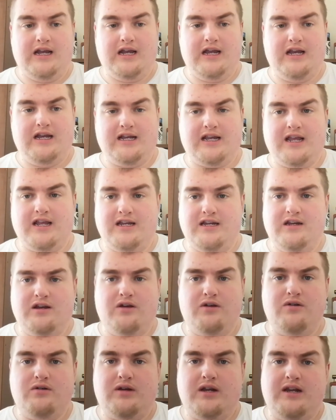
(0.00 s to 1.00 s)
And, you
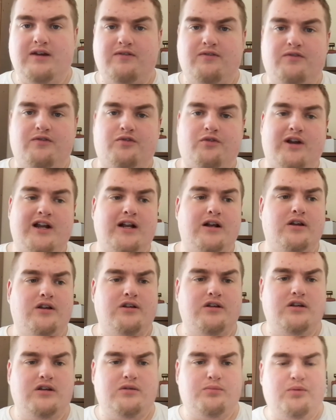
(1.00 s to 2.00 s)
know, even for
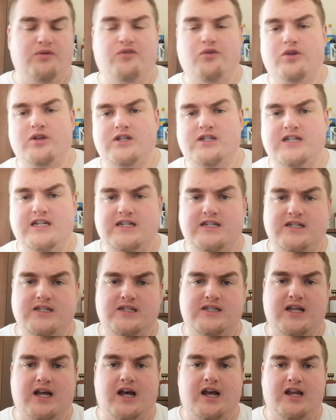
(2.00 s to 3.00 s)
England before the season
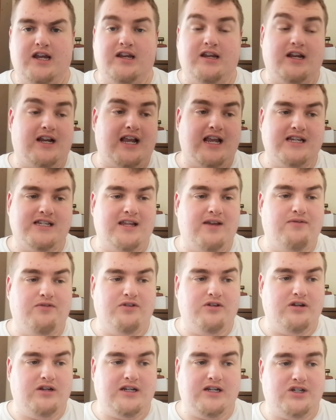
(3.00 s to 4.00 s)
started and against
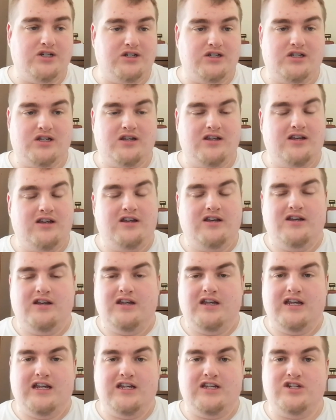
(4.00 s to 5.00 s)
Everton, he just
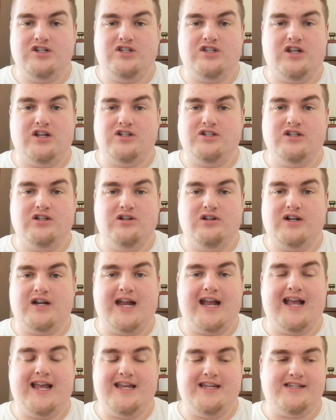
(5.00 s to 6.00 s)
doesn't
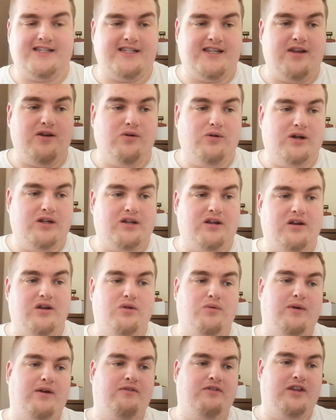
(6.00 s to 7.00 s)
look at it still. I don't
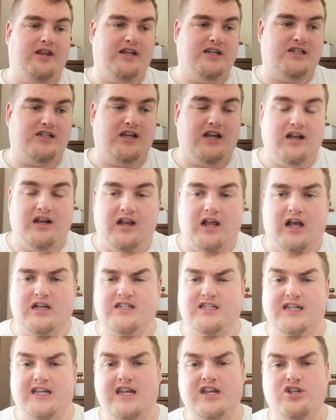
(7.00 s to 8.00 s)
know whether there's a
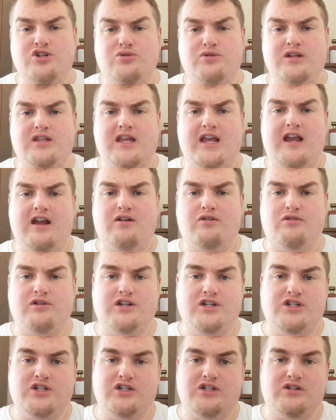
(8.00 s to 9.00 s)
lasting injury there or
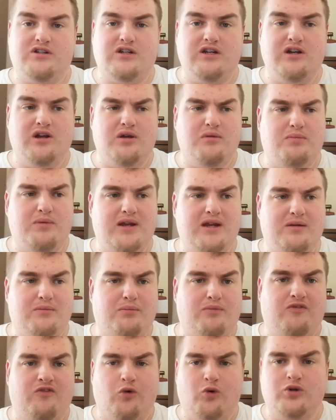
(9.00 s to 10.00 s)
he's just, you know,
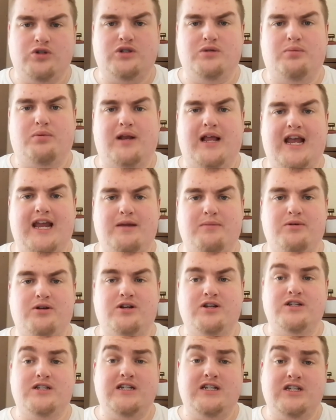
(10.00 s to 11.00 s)
being forced to play
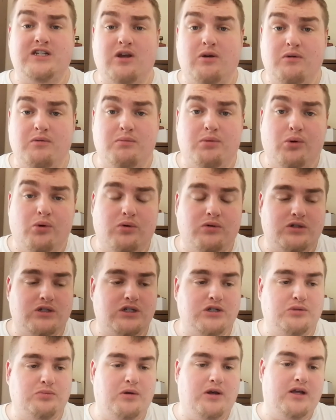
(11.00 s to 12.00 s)
because he's so important
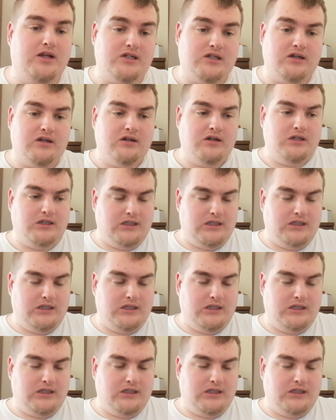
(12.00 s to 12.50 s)
to Spurs.